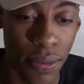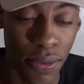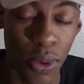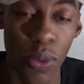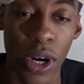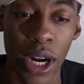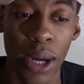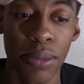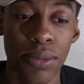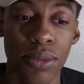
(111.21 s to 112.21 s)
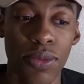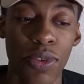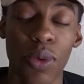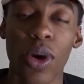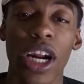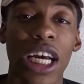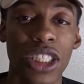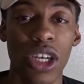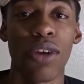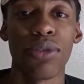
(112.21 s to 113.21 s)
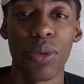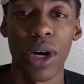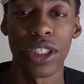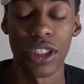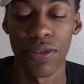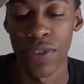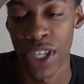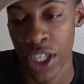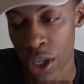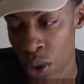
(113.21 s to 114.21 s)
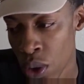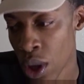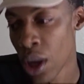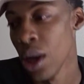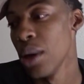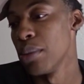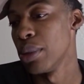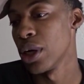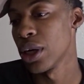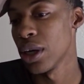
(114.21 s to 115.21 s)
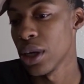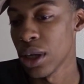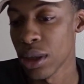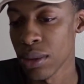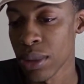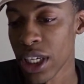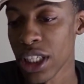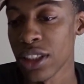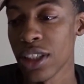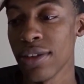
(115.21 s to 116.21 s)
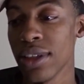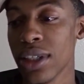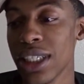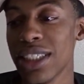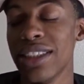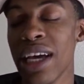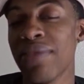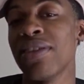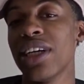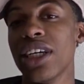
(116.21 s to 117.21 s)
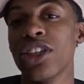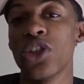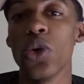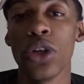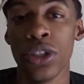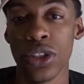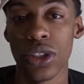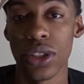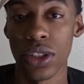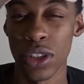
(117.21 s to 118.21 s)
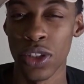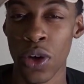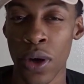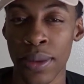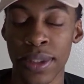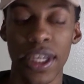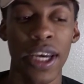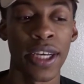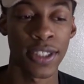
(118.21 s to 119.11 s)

From what I saw from watching the video, but he's definitely a source, you know what I'm saying?